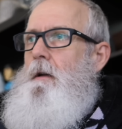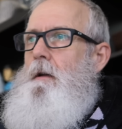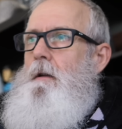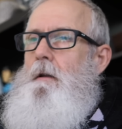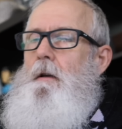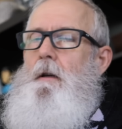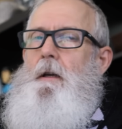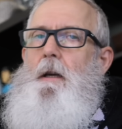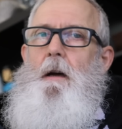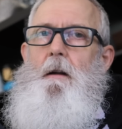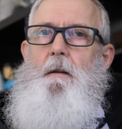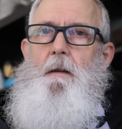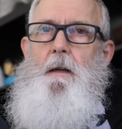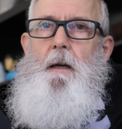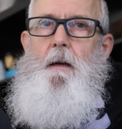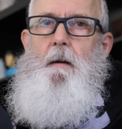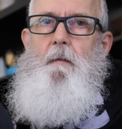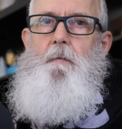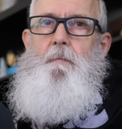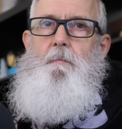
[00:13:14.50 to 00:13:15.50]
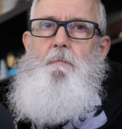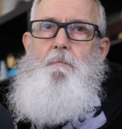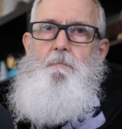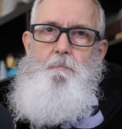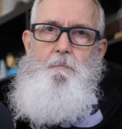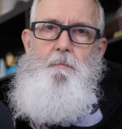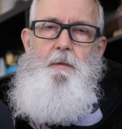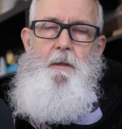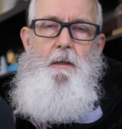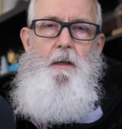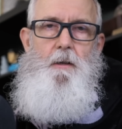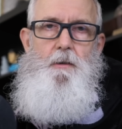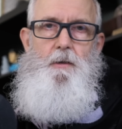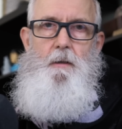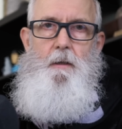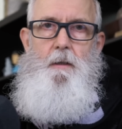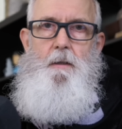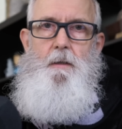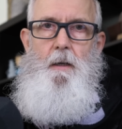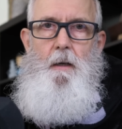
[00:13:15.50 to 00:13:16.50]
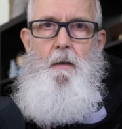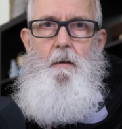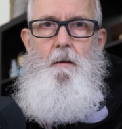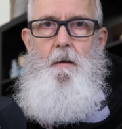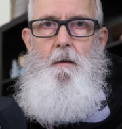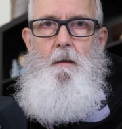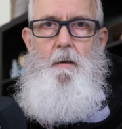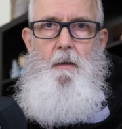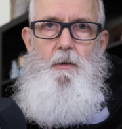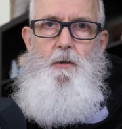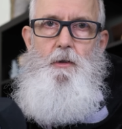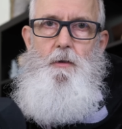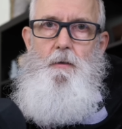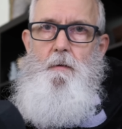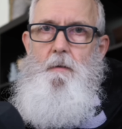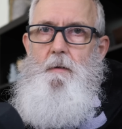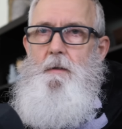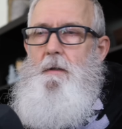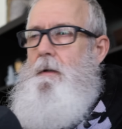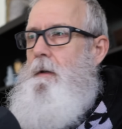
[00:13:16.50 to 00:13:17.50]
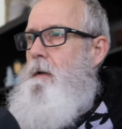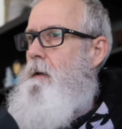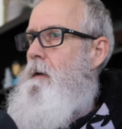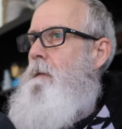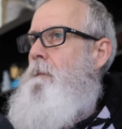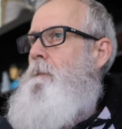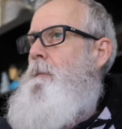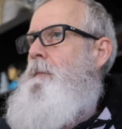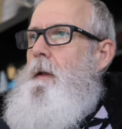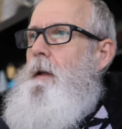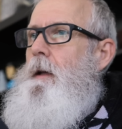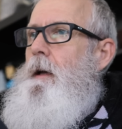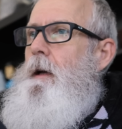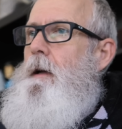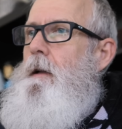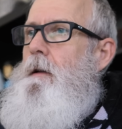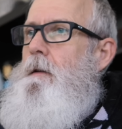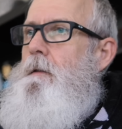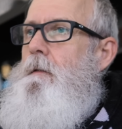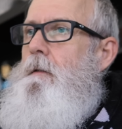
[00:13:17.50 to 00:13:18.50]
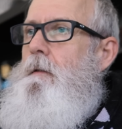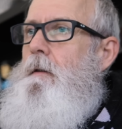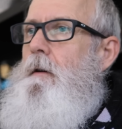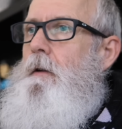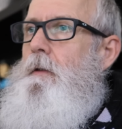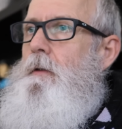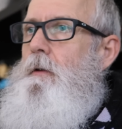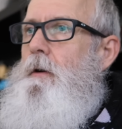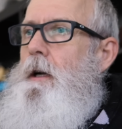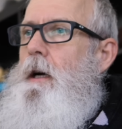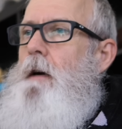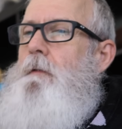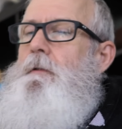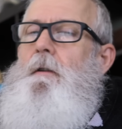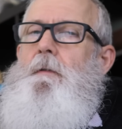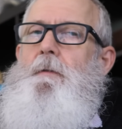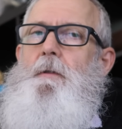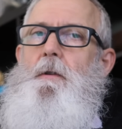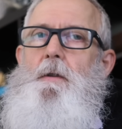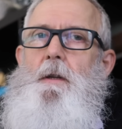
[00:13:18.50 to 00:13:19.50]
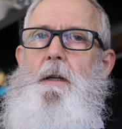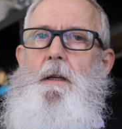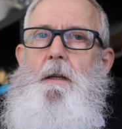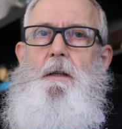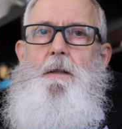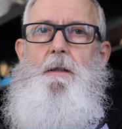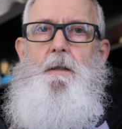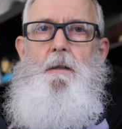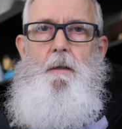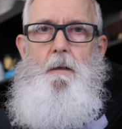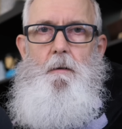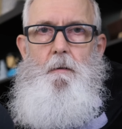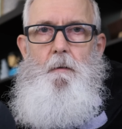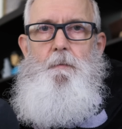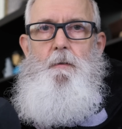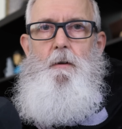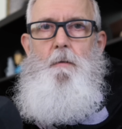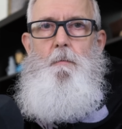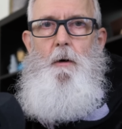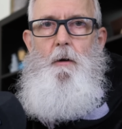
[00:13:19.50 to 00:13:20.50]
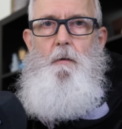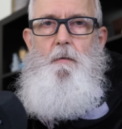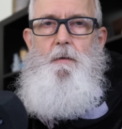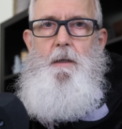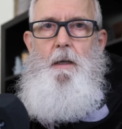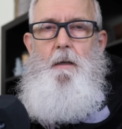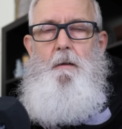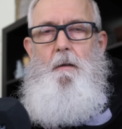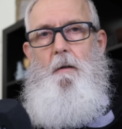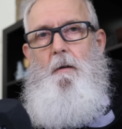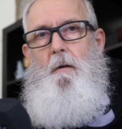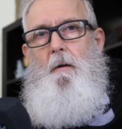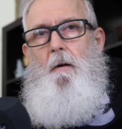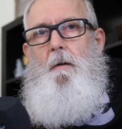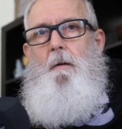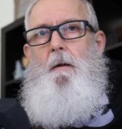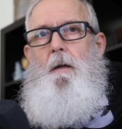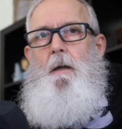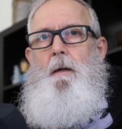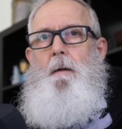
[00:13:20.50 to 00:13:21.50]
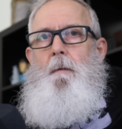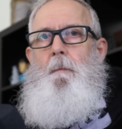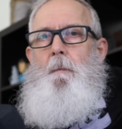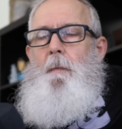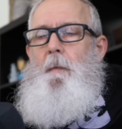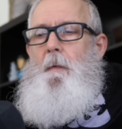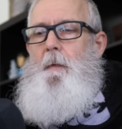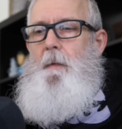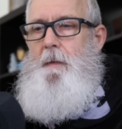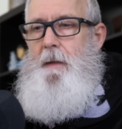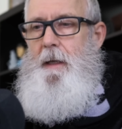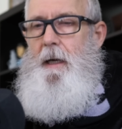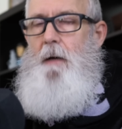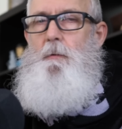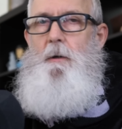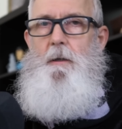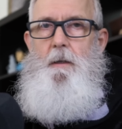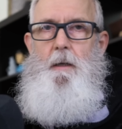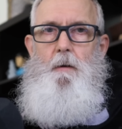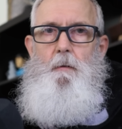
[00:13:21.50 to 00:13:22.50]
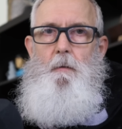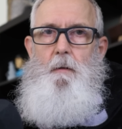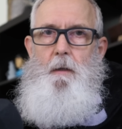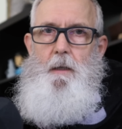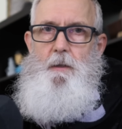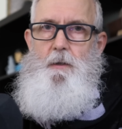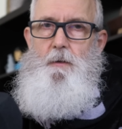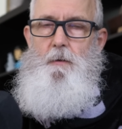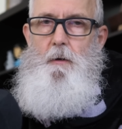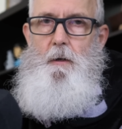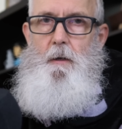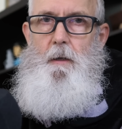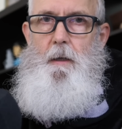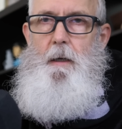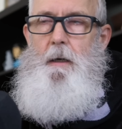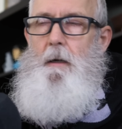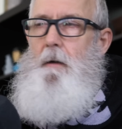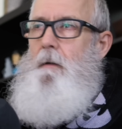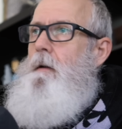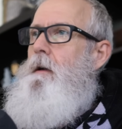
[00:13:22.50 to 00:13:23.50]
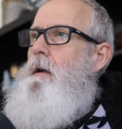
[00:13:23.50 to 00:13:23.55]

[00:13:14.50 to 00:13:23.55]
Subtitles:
you're going to have potentially teething issues. And I thought after a few years, a few models down the line, they would get all that sorted out.